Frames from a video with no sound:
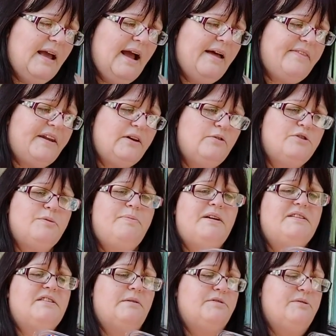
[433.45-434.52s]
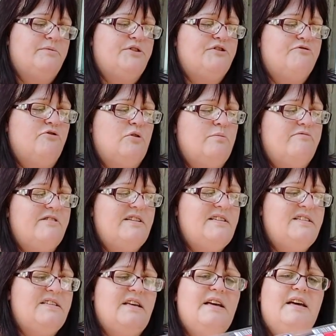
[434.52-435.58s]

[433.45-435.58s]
And then I also picked up some strawberries.